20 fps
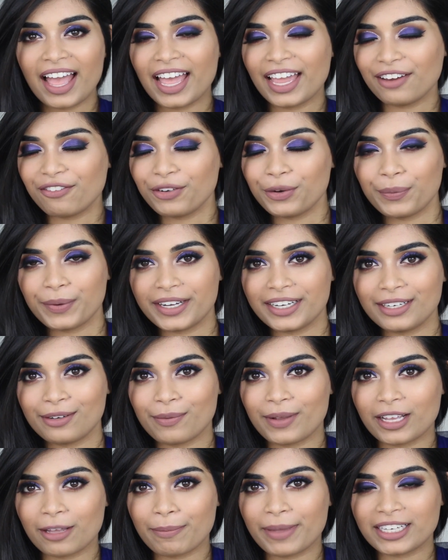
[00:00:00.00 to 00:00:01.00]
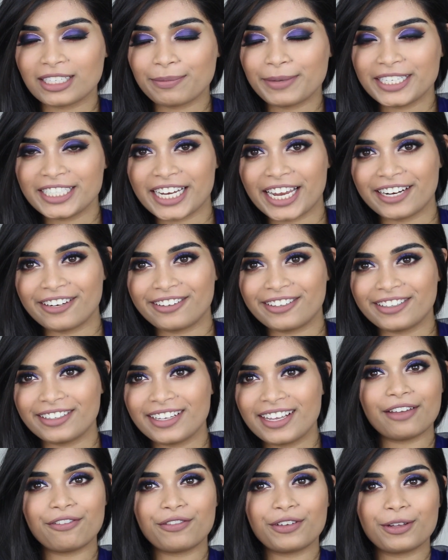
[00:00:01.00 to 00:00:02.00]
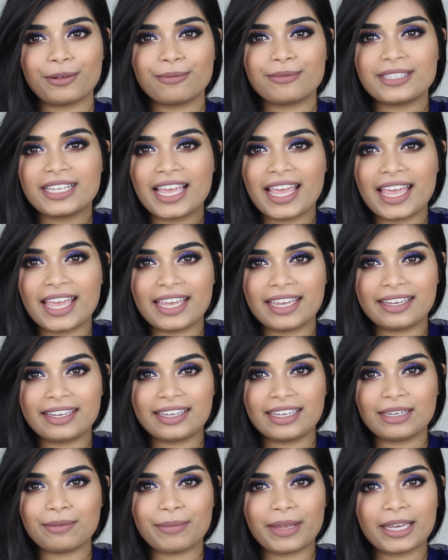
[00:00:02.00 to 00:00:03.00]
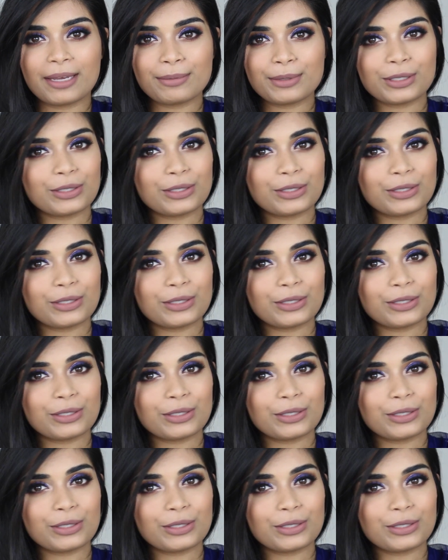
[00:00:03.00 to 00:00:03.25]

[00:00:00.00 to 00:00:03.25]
Hi everyone, welcome back to my channel. I filmed a Eid makeup